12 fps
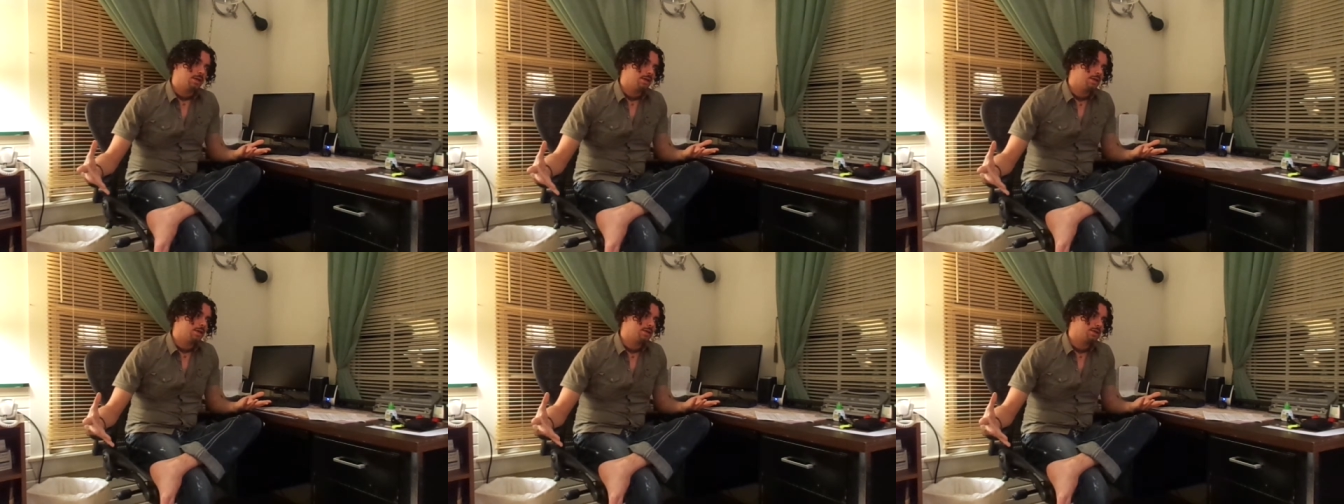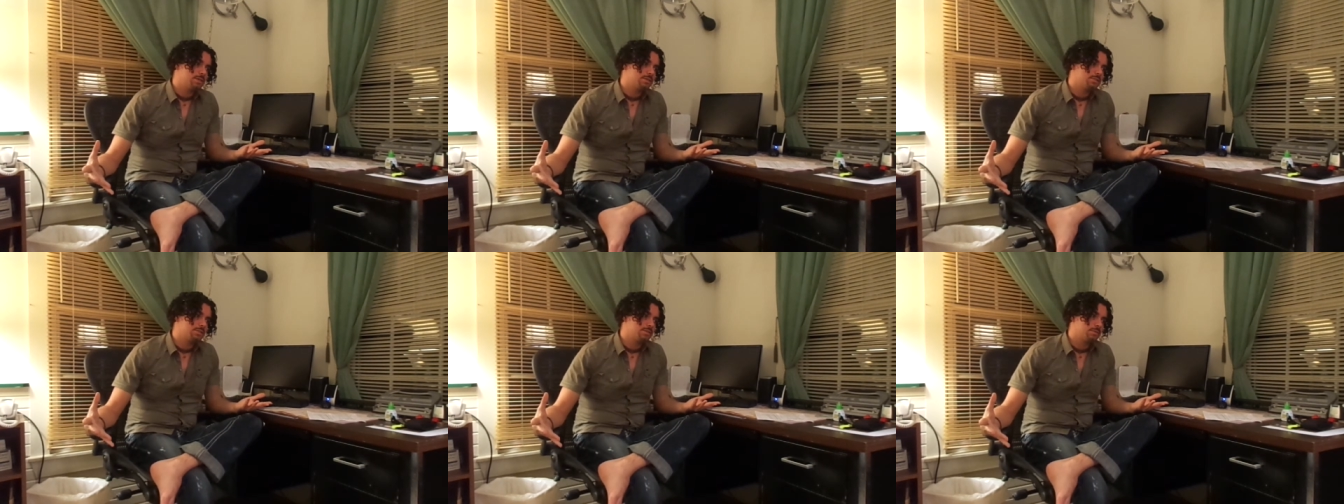
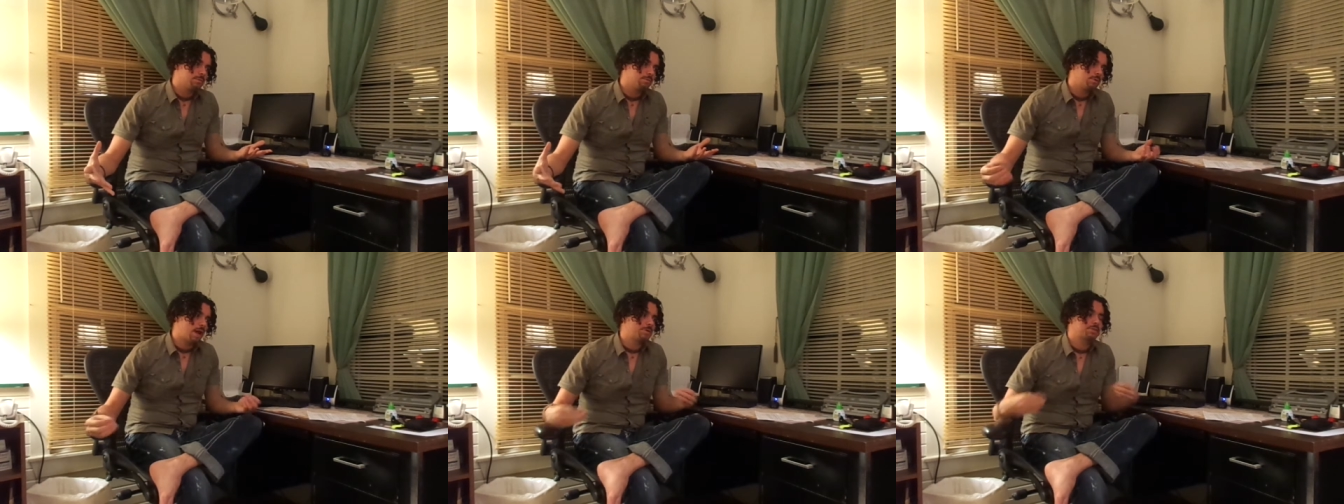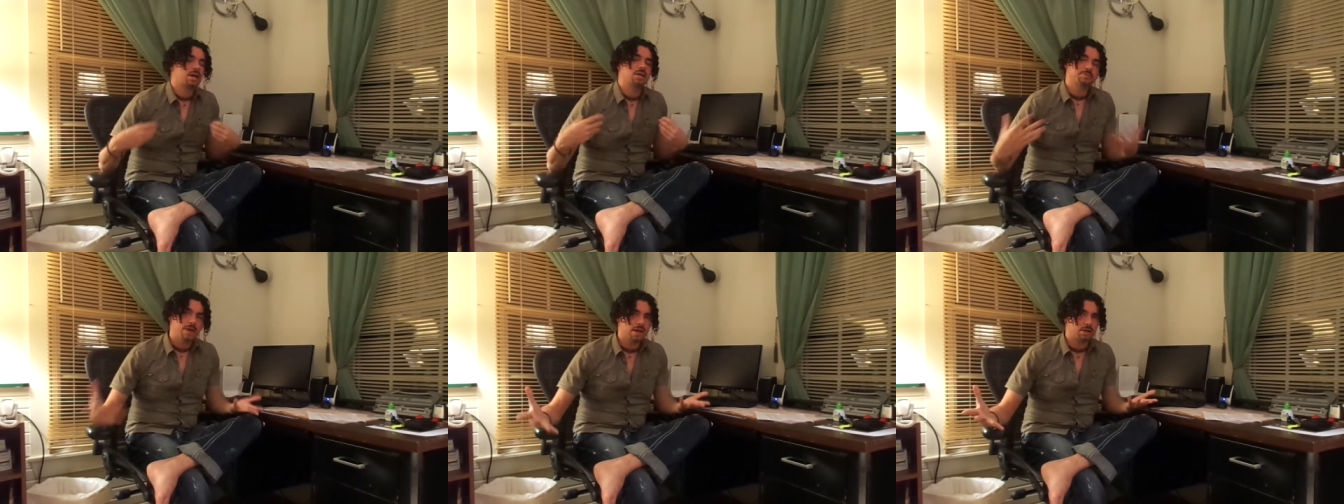is when I was a
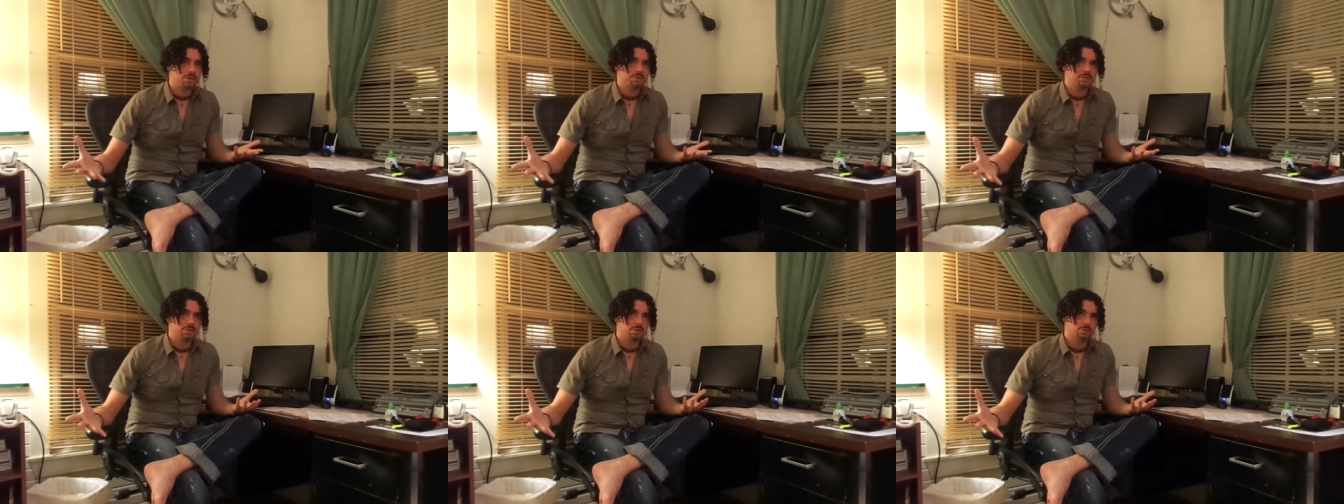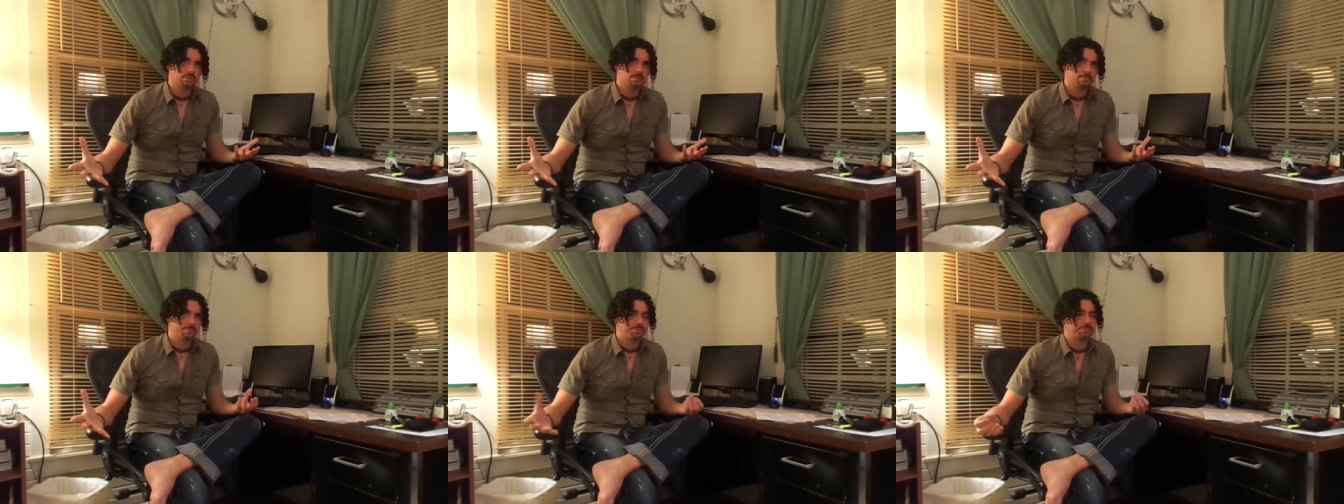charismatic Christian,
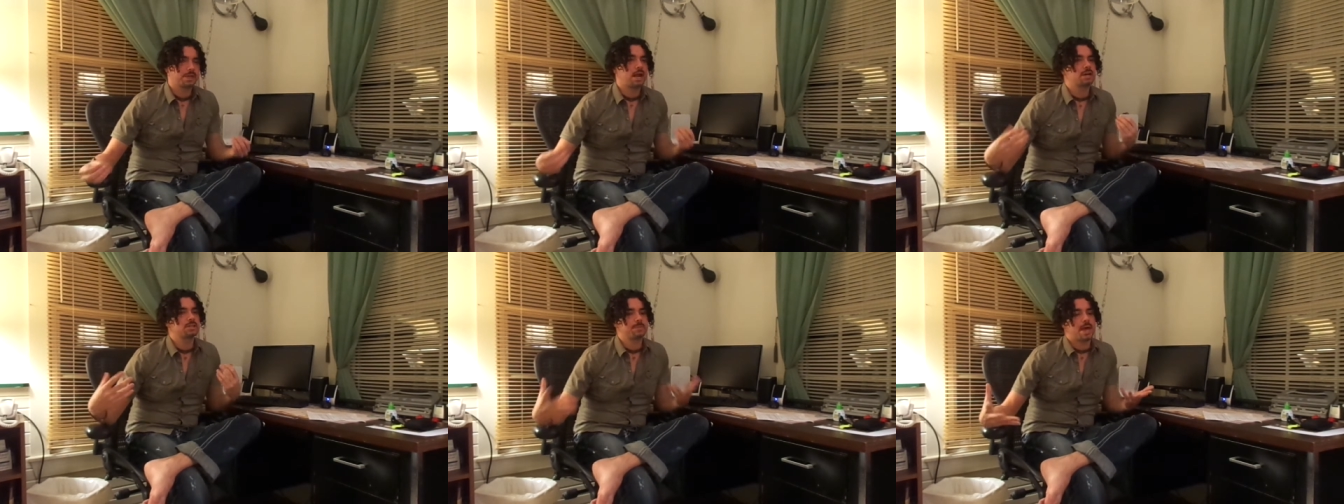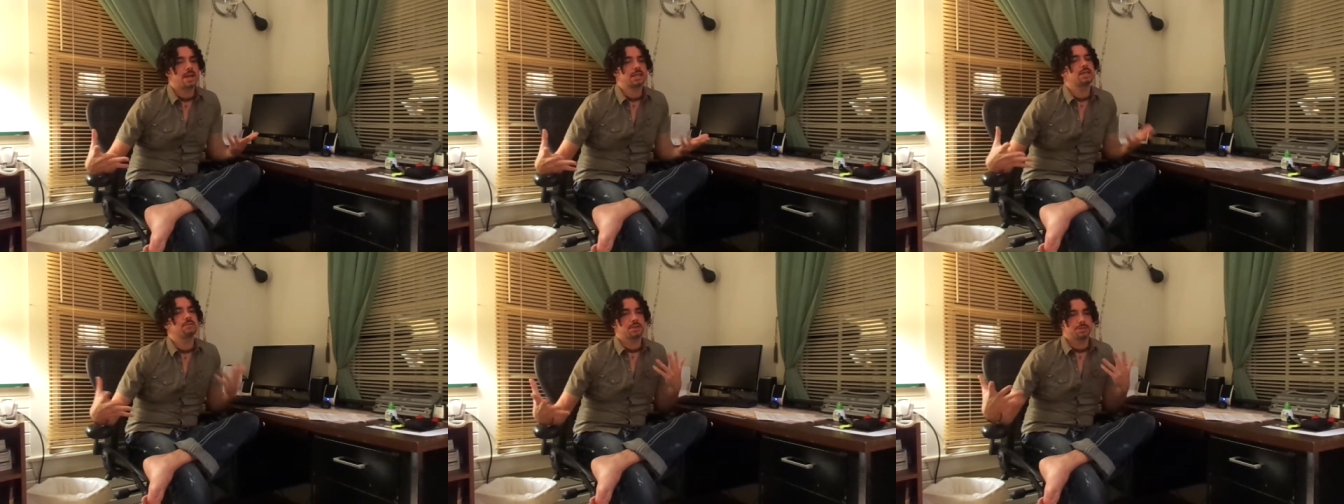charismatic
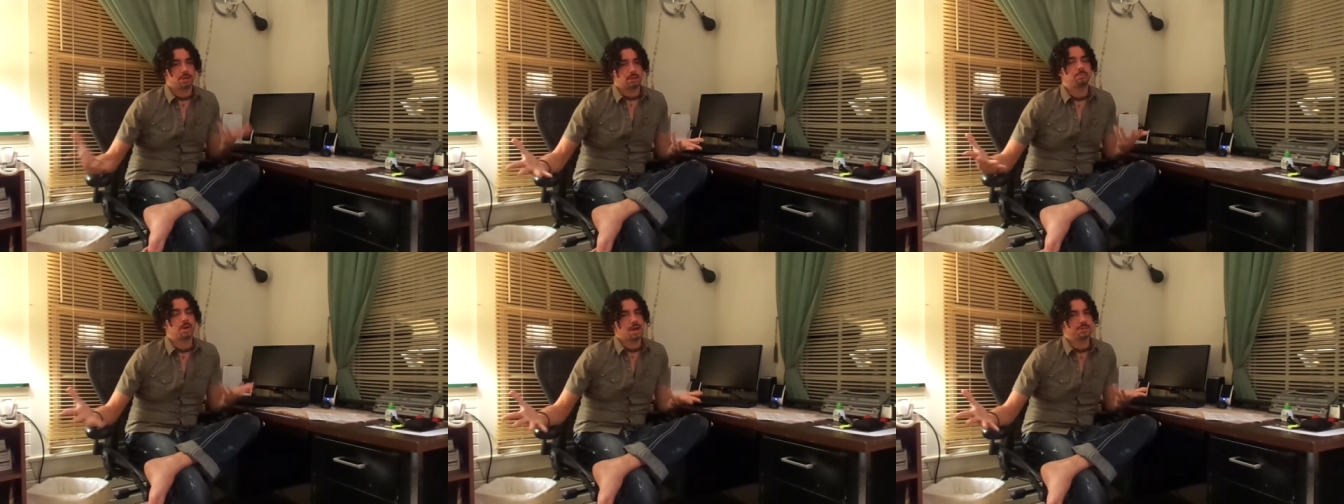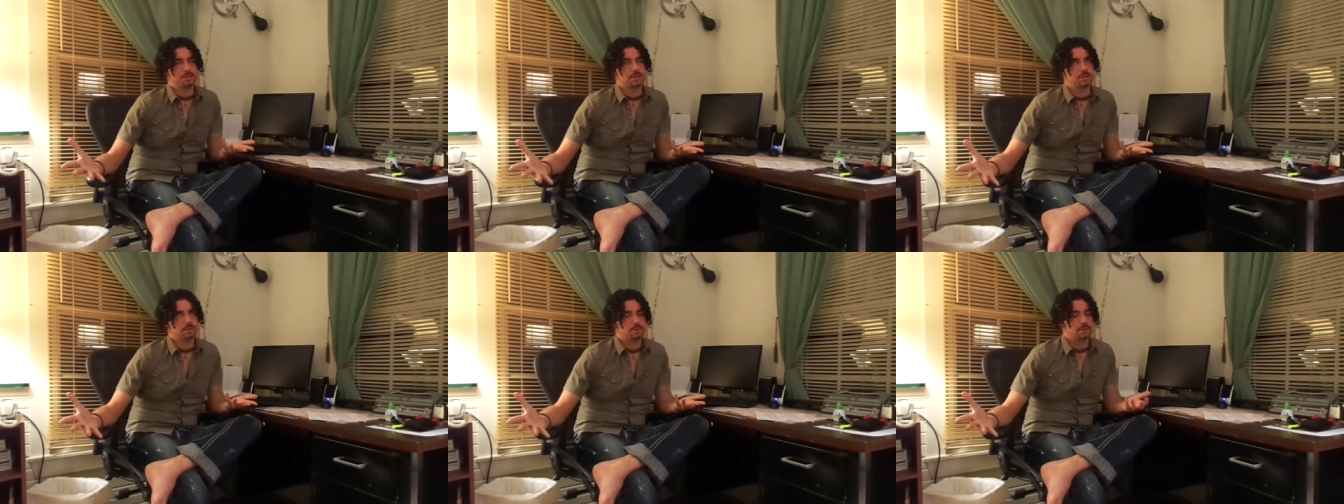evangelical Protestant.
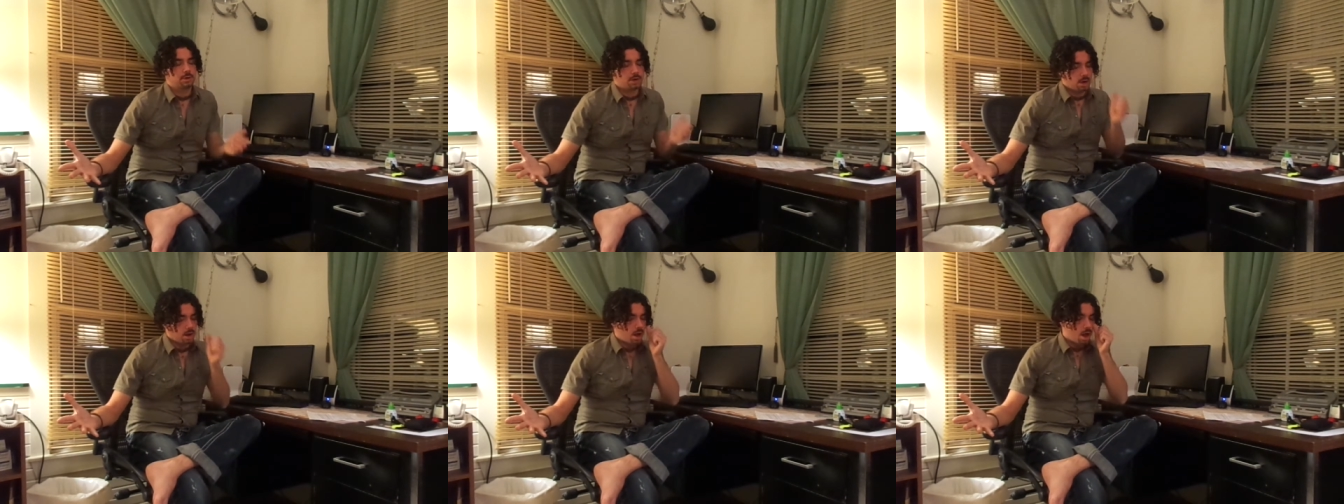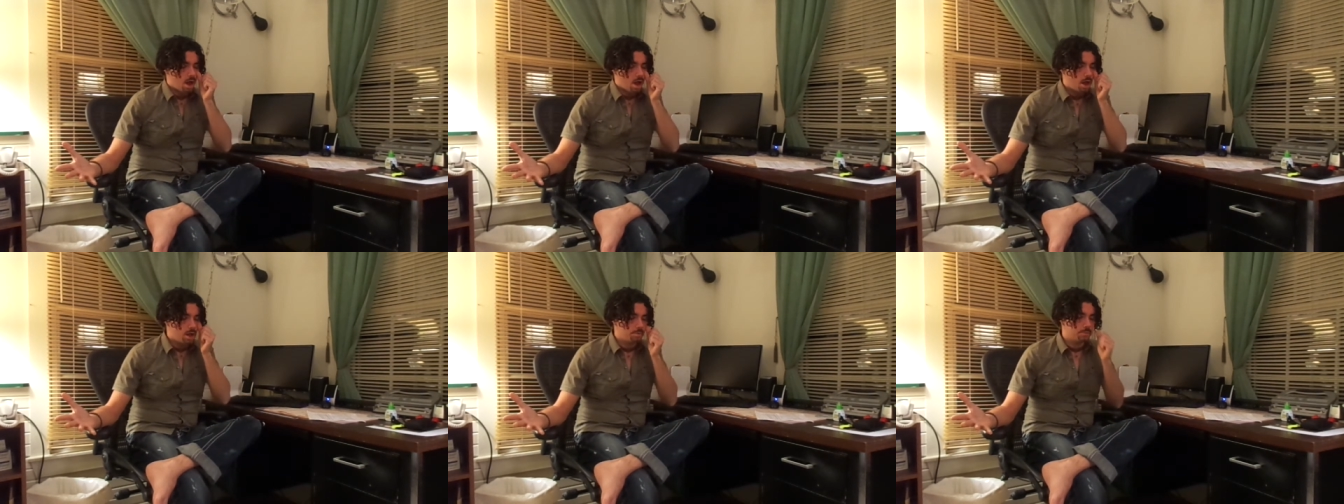
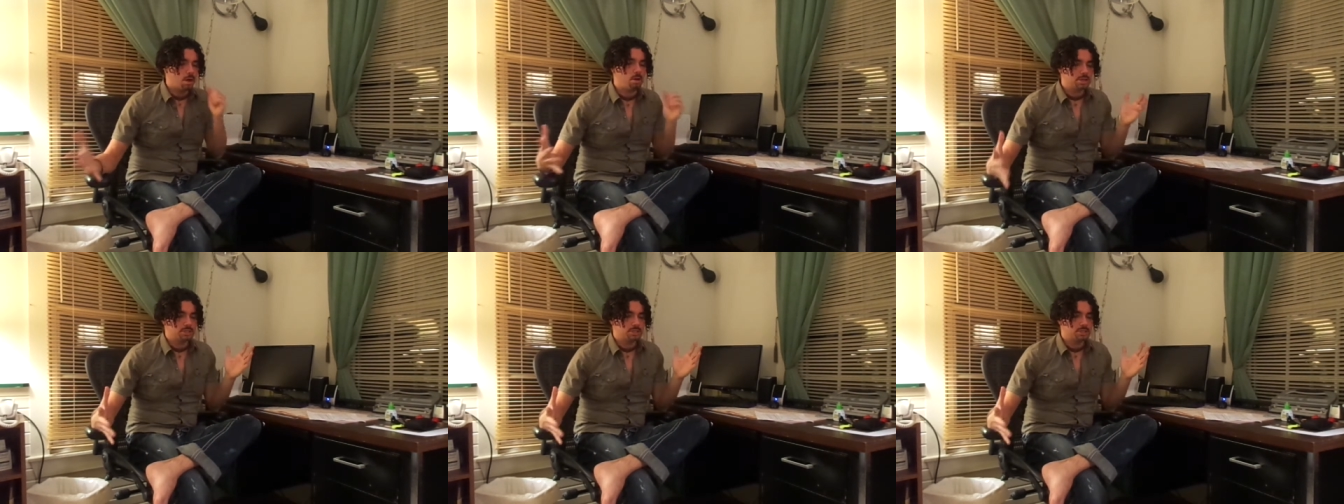Um, the Holy